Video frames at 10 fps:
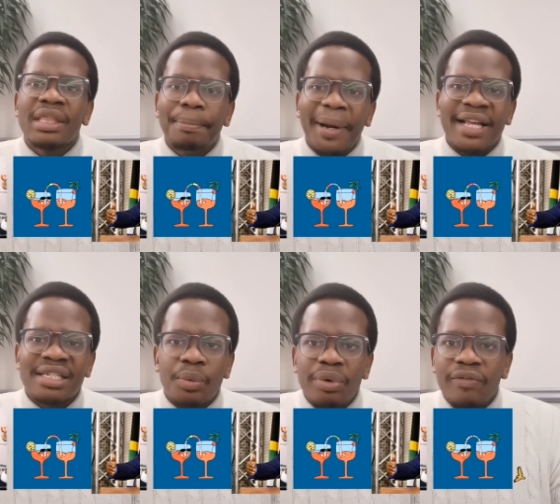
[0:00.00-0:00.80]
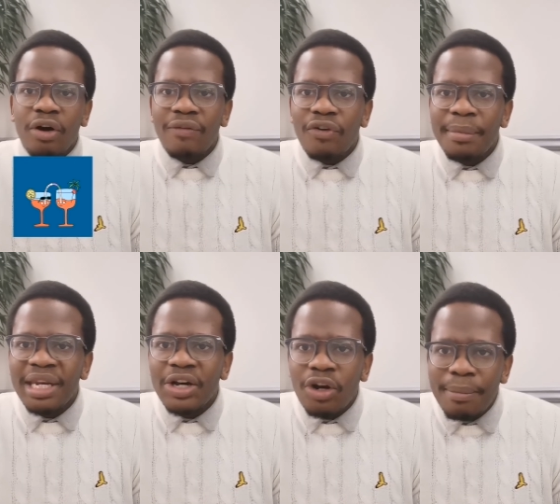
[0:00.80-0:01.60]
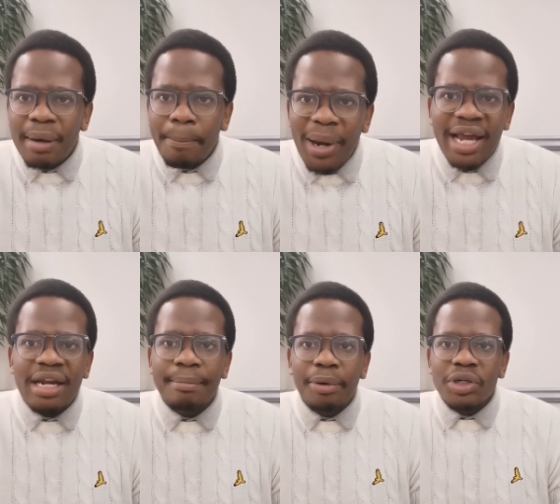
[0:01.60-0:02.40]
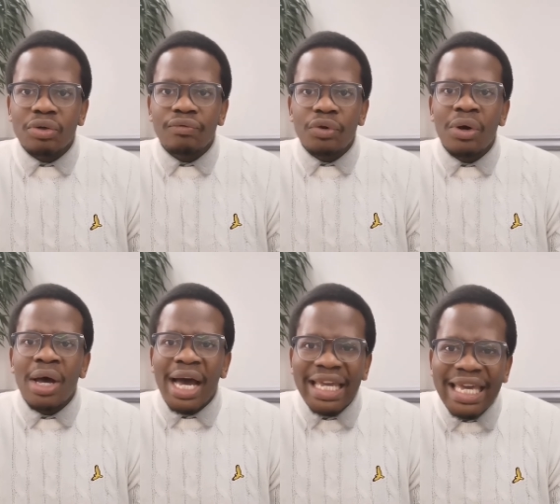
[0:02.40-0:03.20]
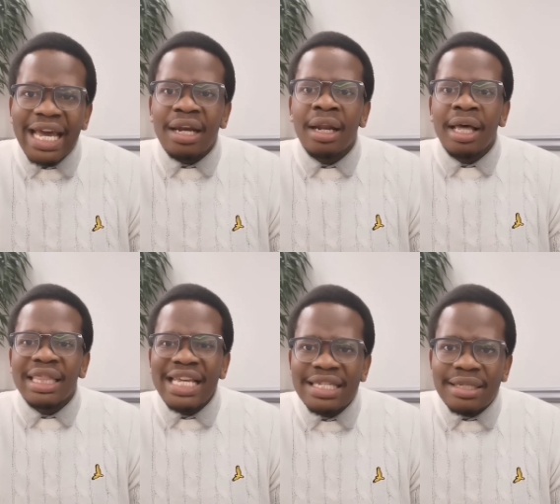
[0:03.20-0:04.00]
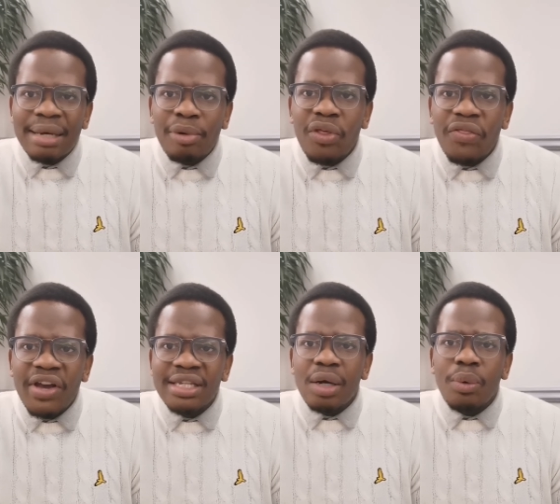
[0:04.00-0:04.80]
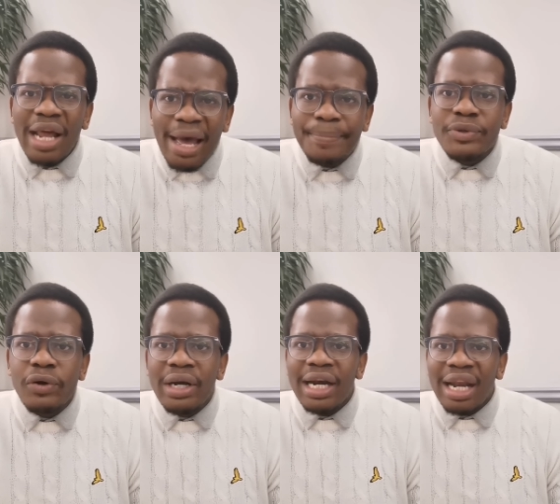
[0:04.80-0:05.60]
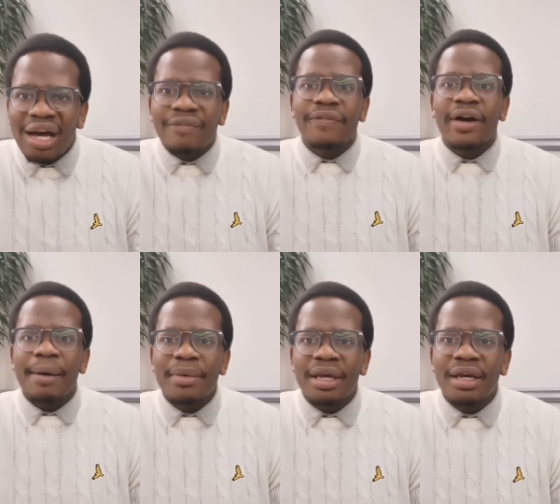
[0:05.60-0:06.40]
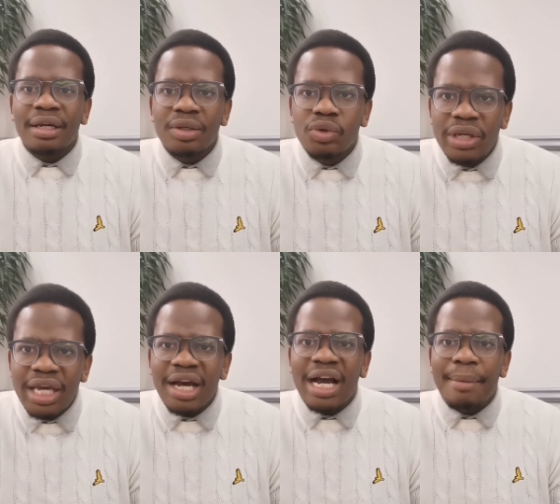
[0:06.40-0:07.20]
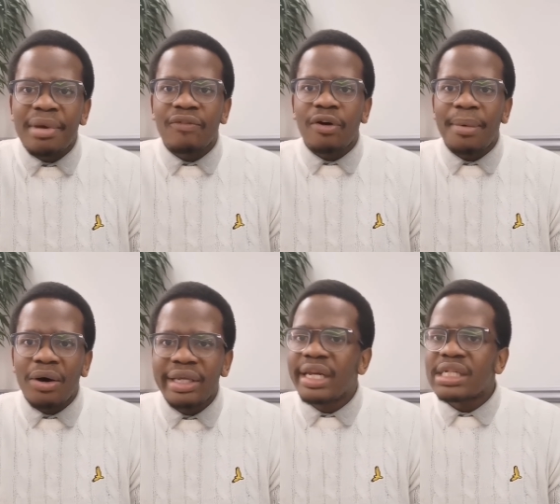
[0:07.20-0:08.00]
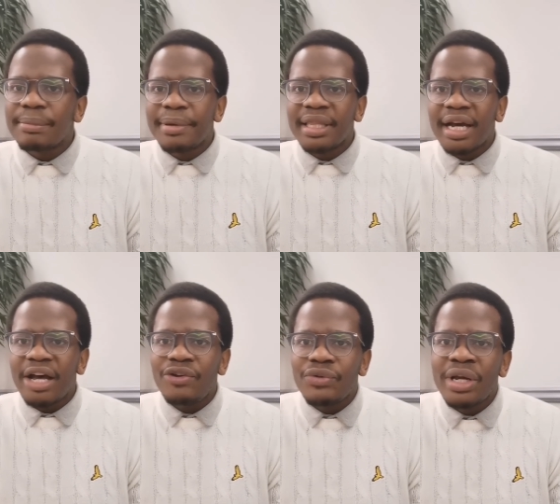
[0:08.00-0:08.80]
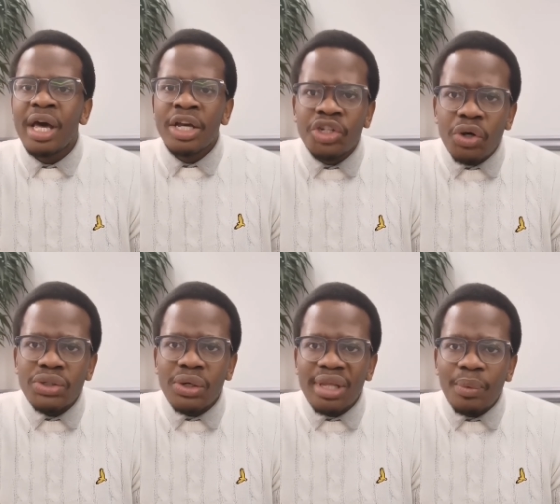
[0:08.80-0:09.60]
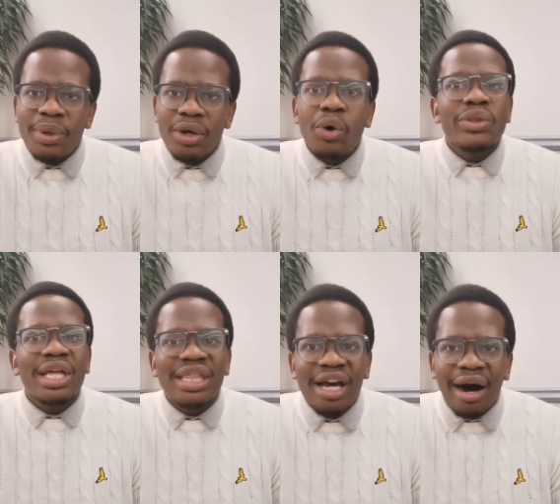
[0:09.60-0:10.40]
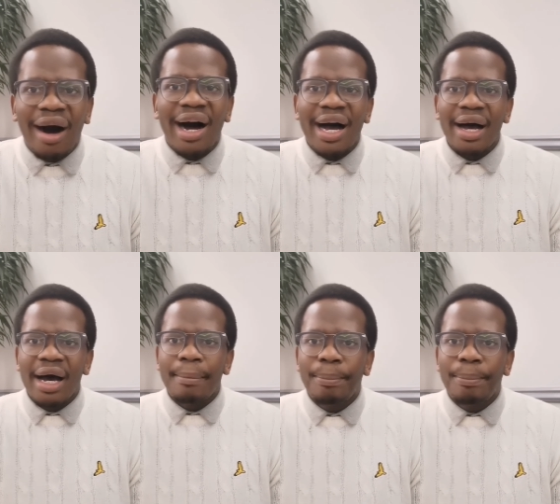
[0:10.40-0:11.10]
the plans that we've got from an economic planning point of view. Again, these are some of the things that I would absolutely love to hear coming from our leadership in the country, just so that we know that they are